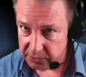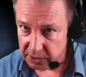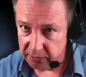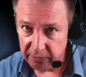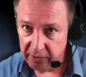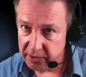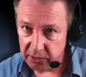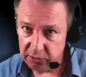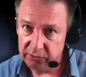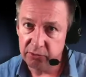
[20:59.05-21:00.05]
So very
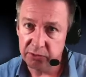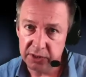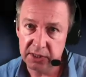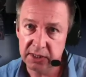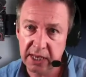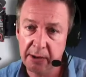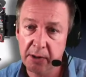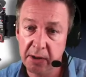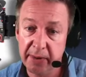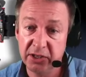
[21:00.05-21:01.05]
useful. This is how
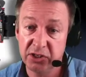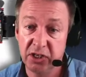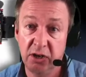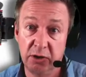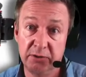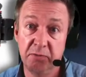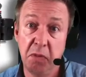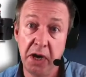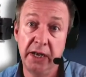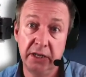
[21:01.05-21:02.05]
I imagine a lot of
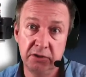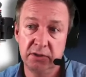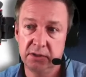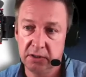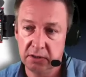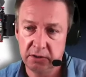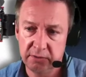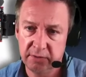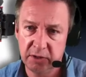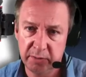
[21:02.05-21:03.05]
my lectures and a
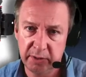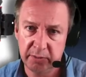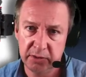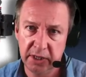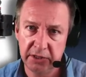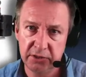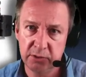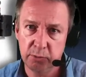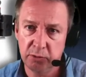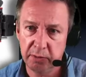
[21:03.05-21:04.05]
lot of other people's
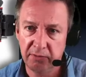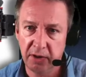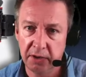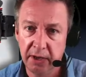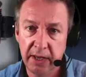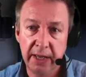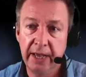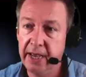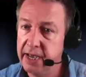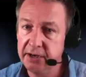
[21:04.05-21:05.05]
lectures be run.
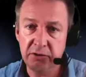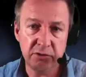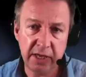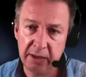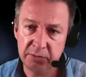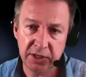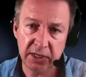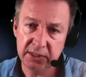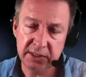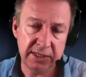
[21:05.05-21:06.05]
And on
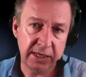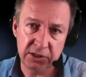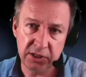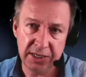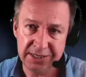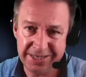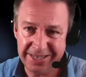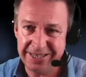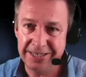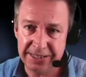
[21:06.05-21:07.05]
Camtasia, it's
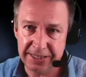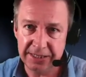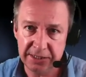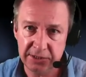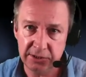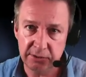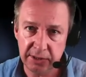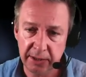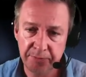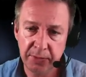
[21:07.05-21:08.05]
easy to do
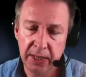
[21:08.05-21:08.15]
that.